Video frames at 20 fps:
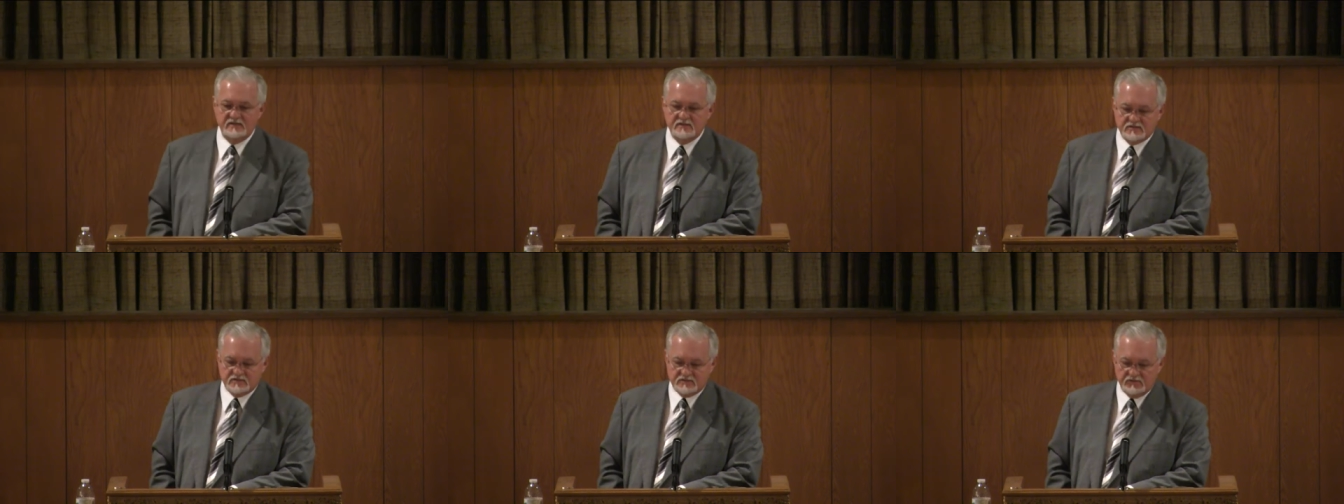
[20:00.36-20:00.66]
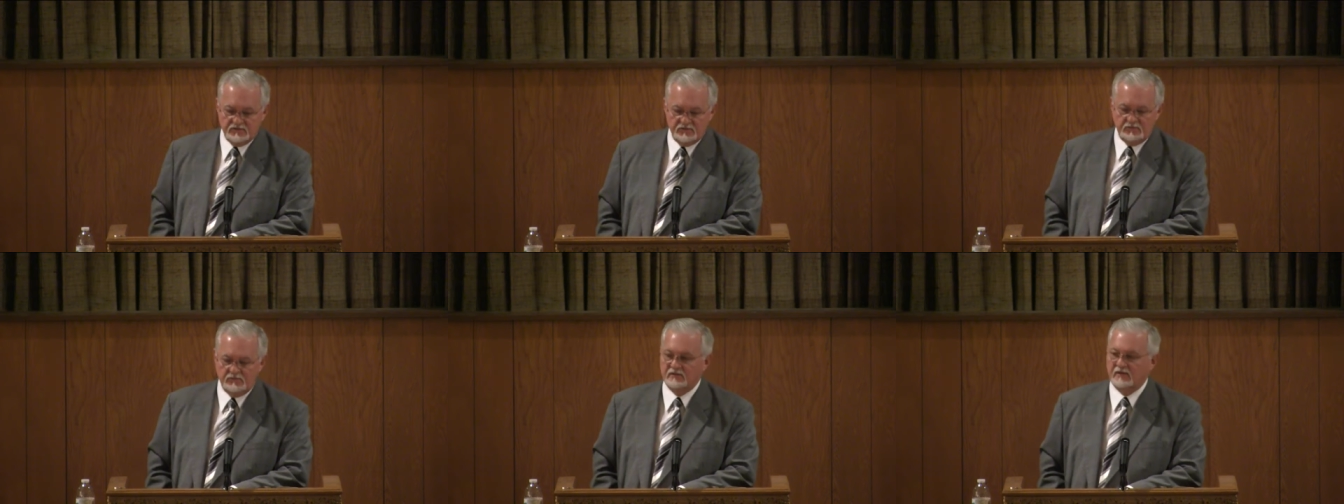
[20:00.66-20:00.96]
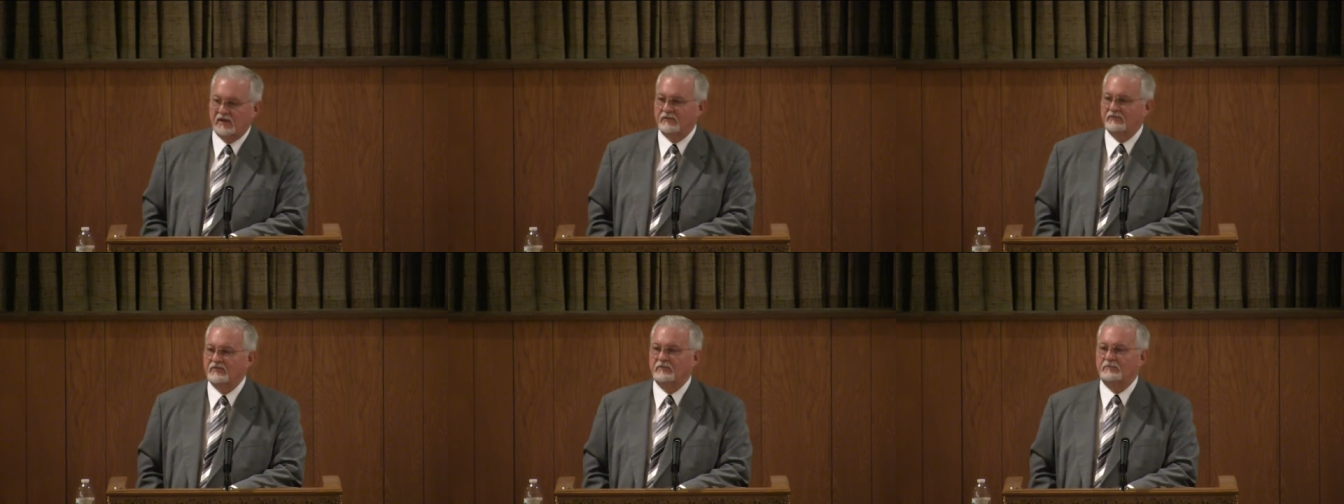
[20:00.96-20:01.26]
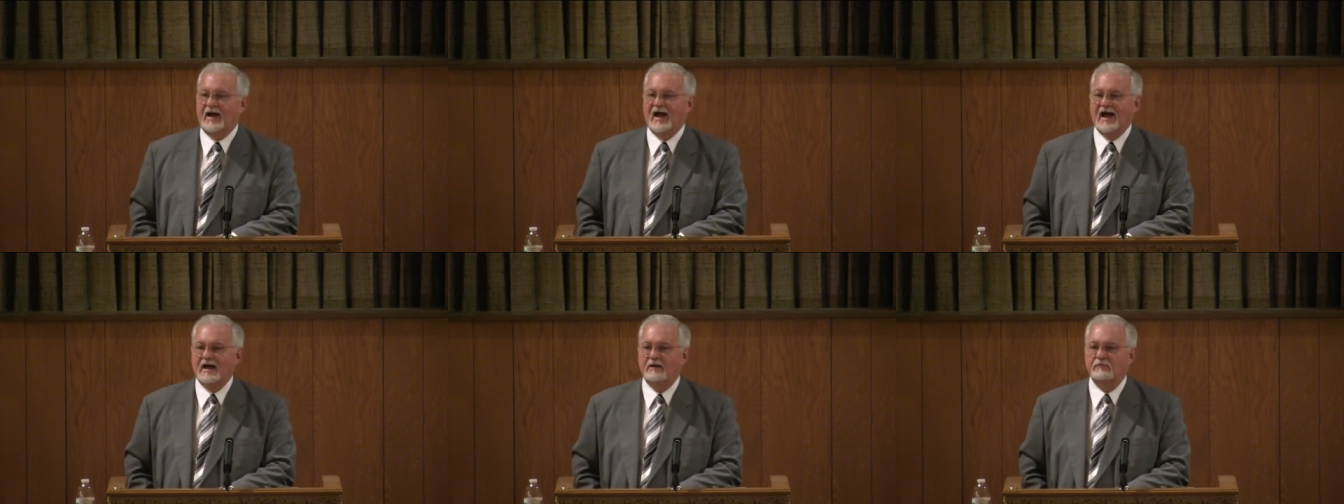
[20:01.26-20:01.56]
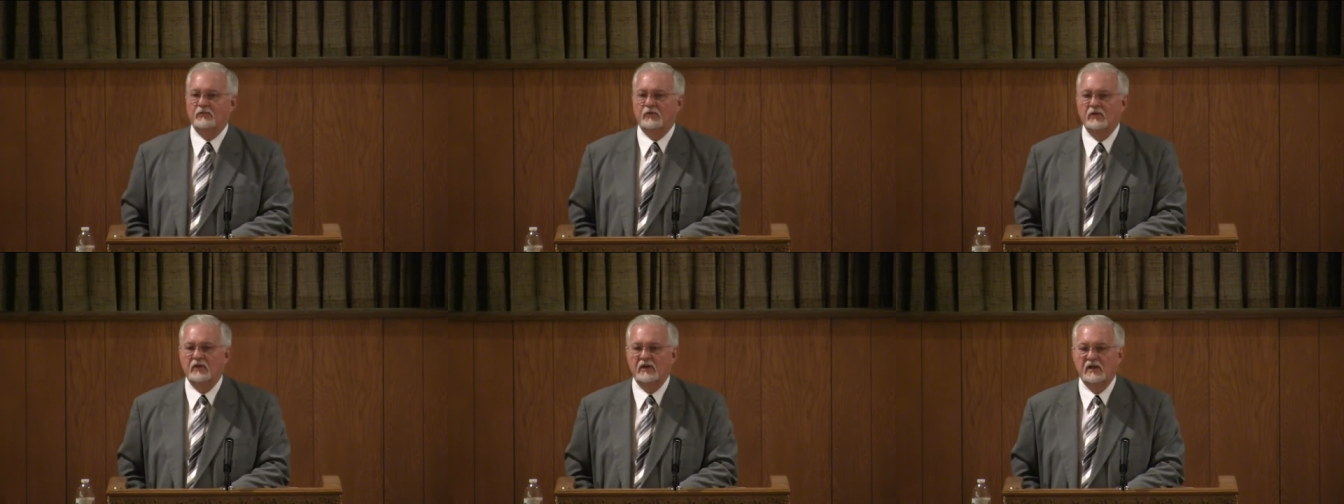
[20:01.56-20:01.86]
truth of the
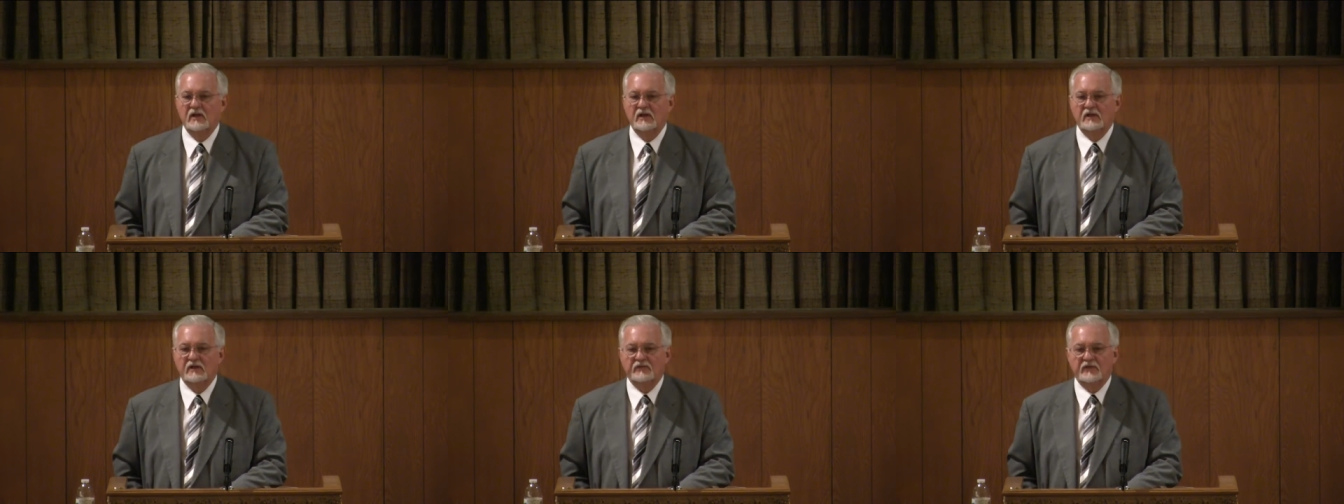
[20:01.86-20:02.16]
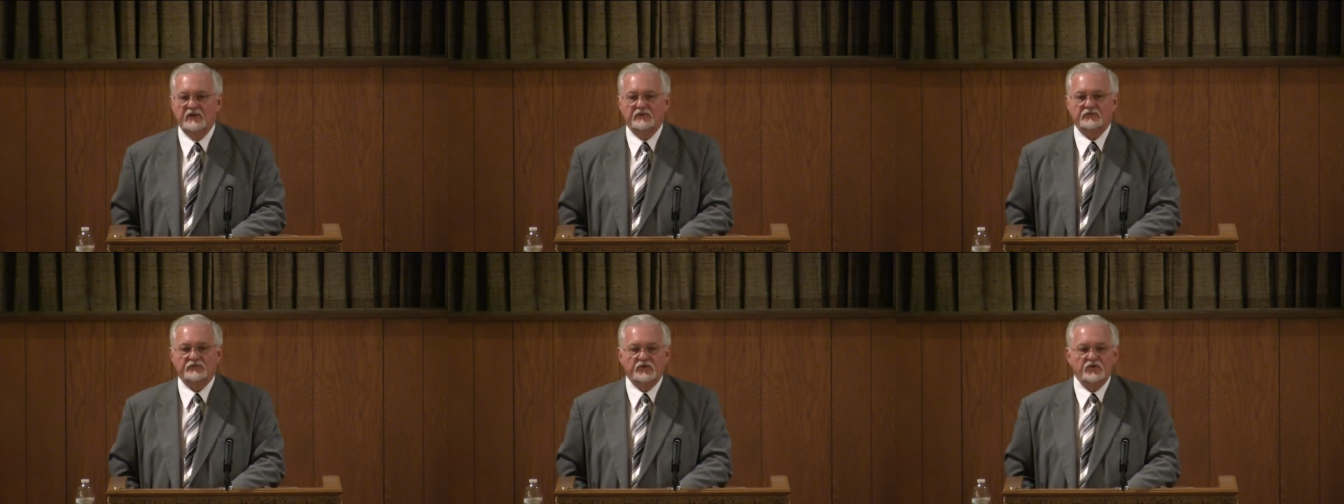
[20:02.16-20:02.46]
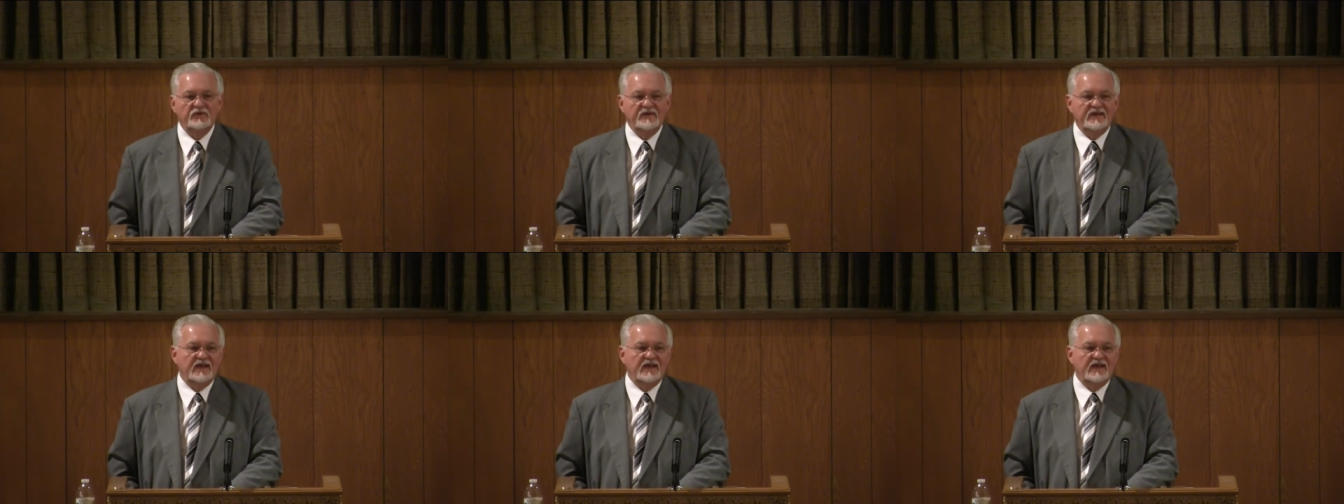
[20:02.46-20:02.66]
Bible. They're too